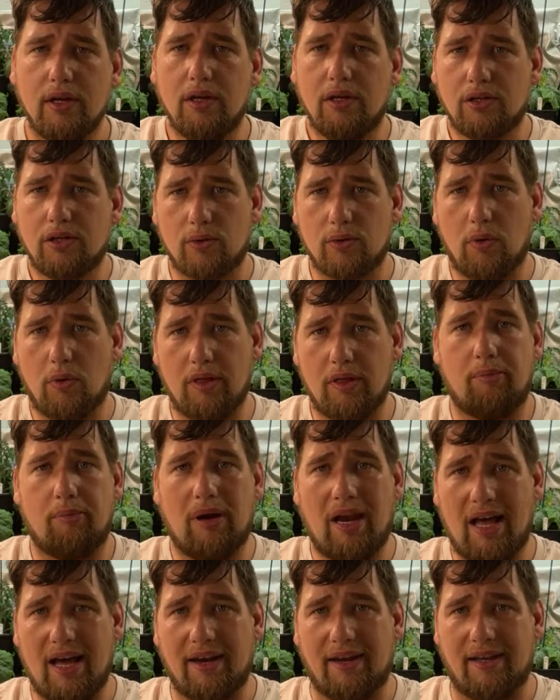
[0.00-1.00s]
So what the
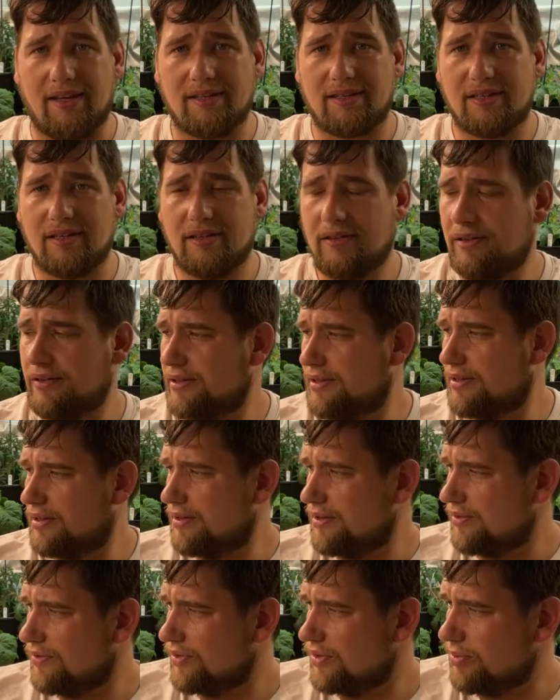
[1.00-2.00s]
plan is,
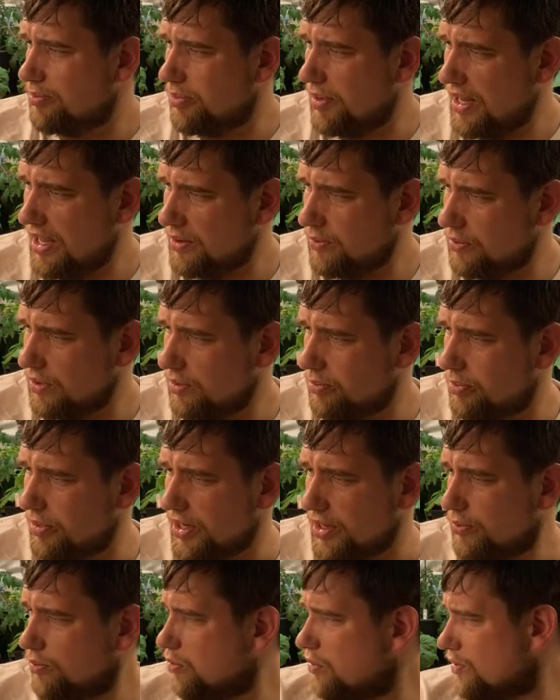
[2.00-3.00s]
the plan will
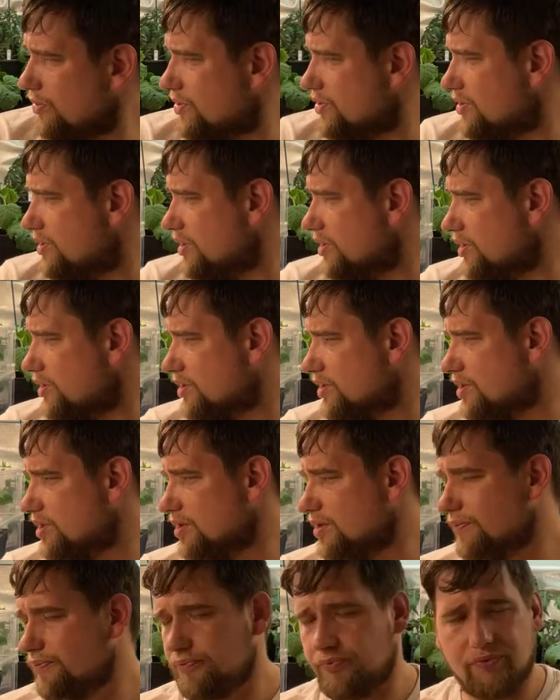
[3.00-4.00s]
be once these
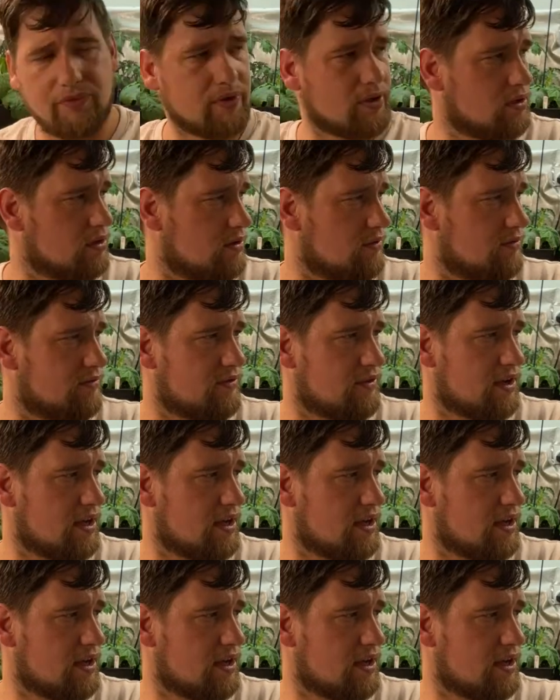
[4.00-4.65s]
have